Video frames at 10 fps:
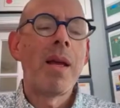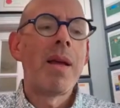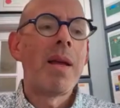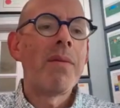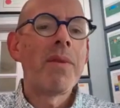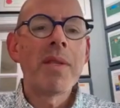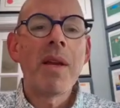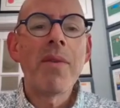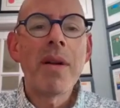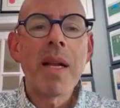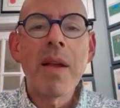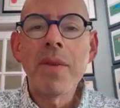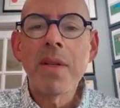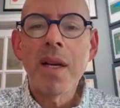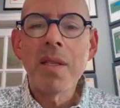if there's ever an
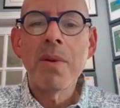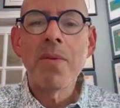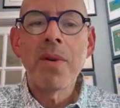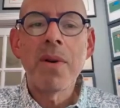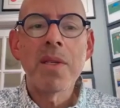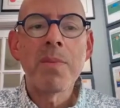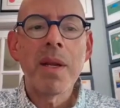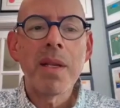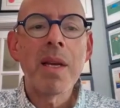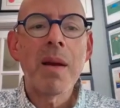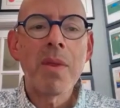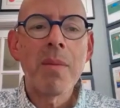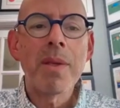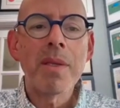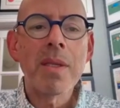advertisement for spending time with a
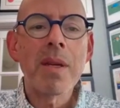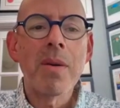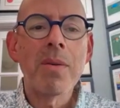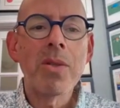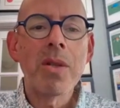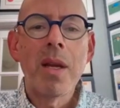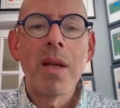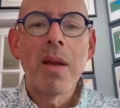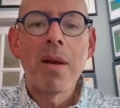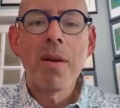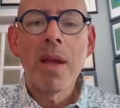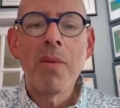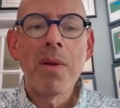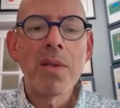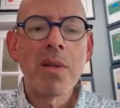business coach, okay, when
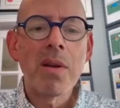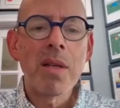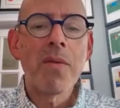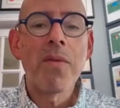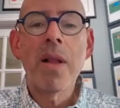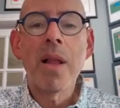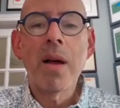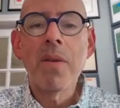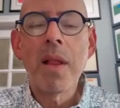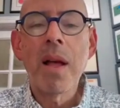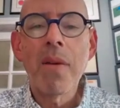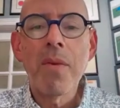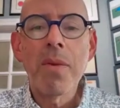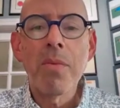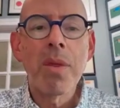you're starting to fall out of love
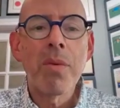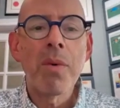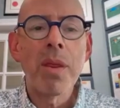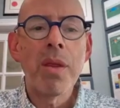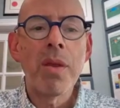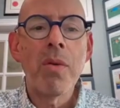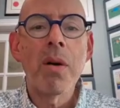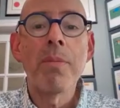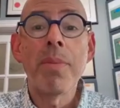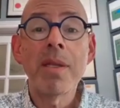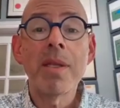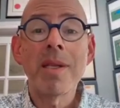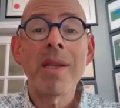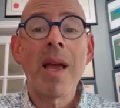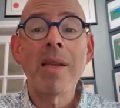with your business
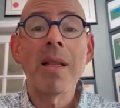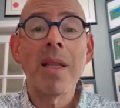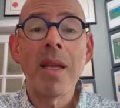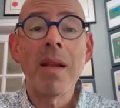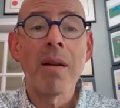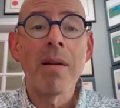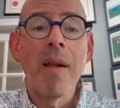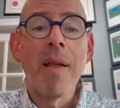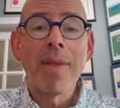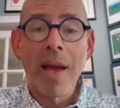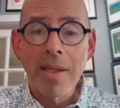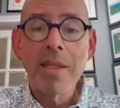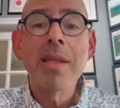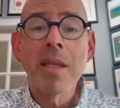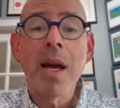as a leader, that's the
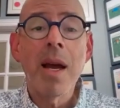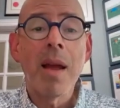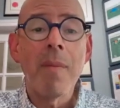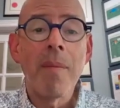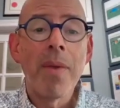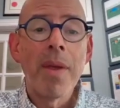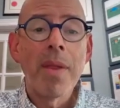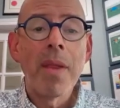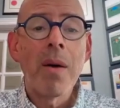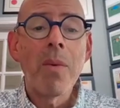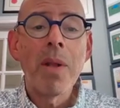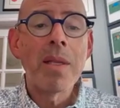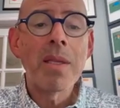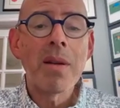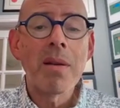time. Not when it
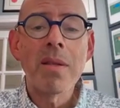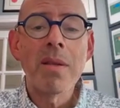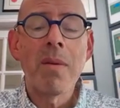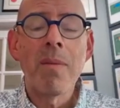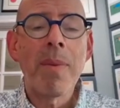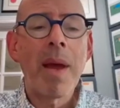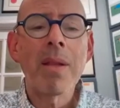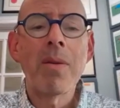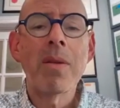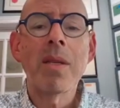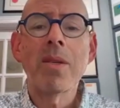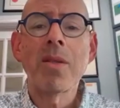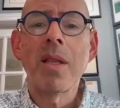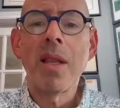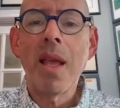starts to impact you in such a
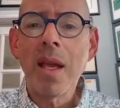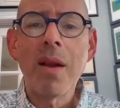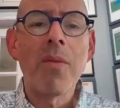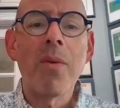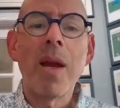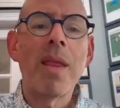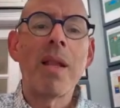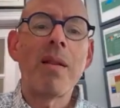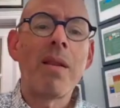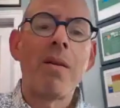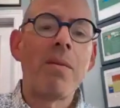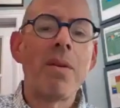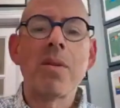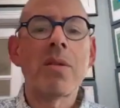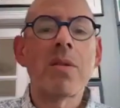negative way that you
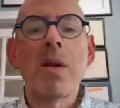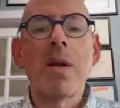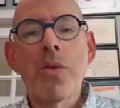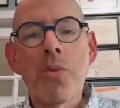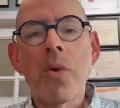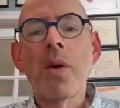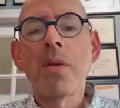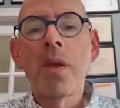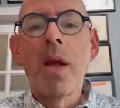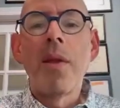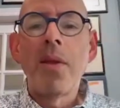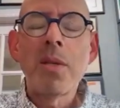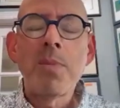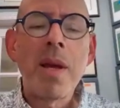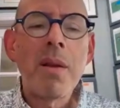just want to throw it out. You
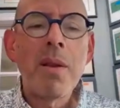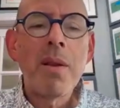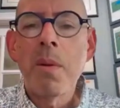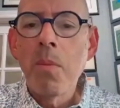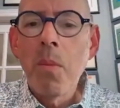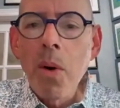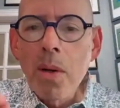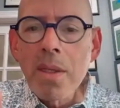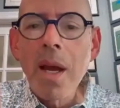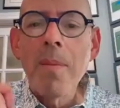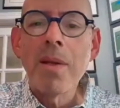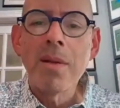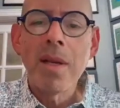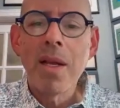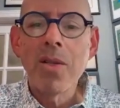spend more time at your
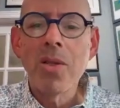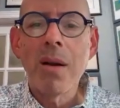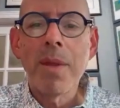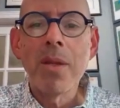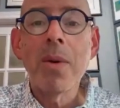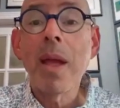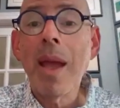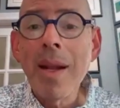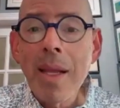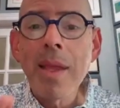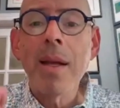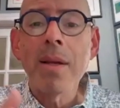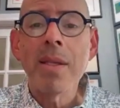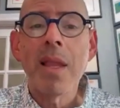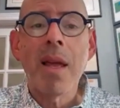day job than doing anything else
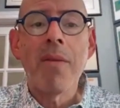in life,